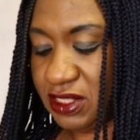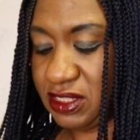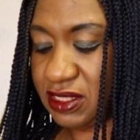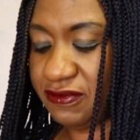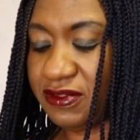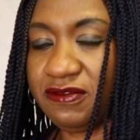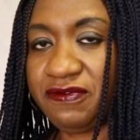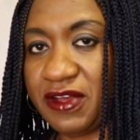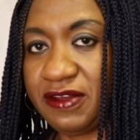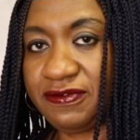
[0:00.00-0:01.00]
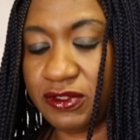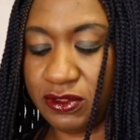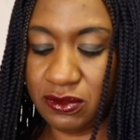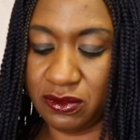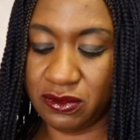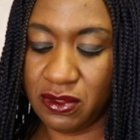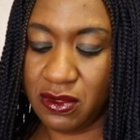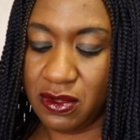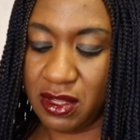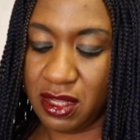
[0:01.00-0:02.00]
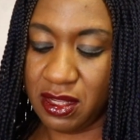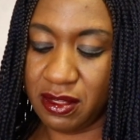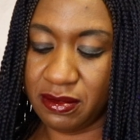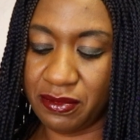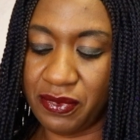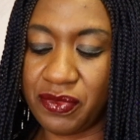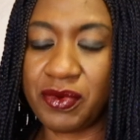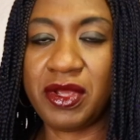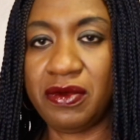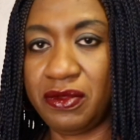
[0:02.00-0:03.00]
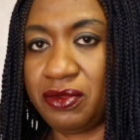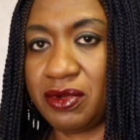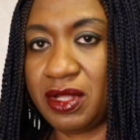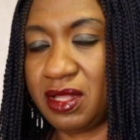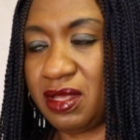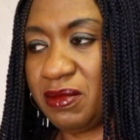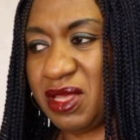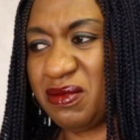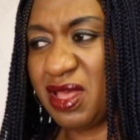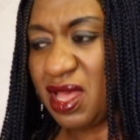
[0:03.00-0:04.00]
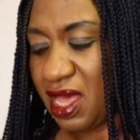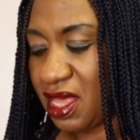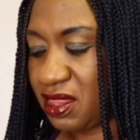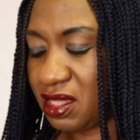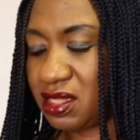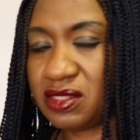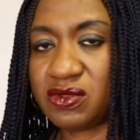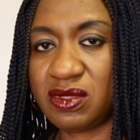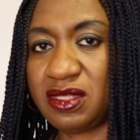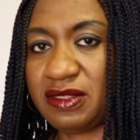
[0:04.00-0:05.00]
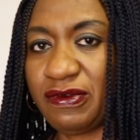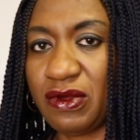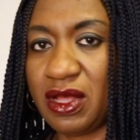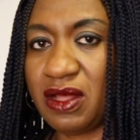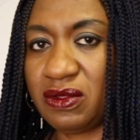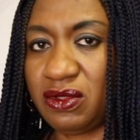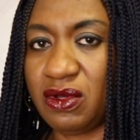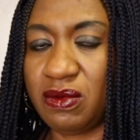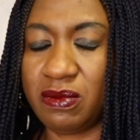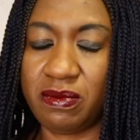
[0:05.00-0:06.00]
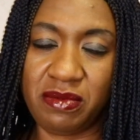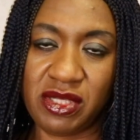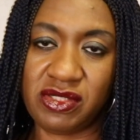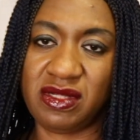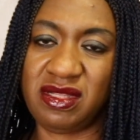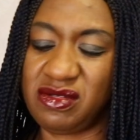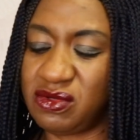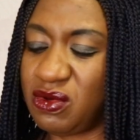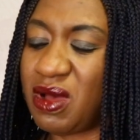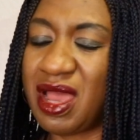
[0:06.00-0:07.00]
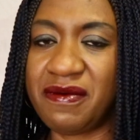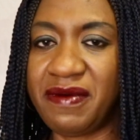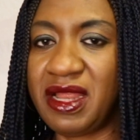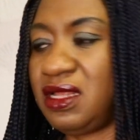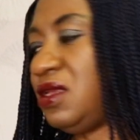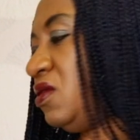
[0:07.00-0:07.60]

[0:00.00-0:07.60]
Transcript: the 75 to 300 mm. I think this one is for outdoor majorly, so I rarely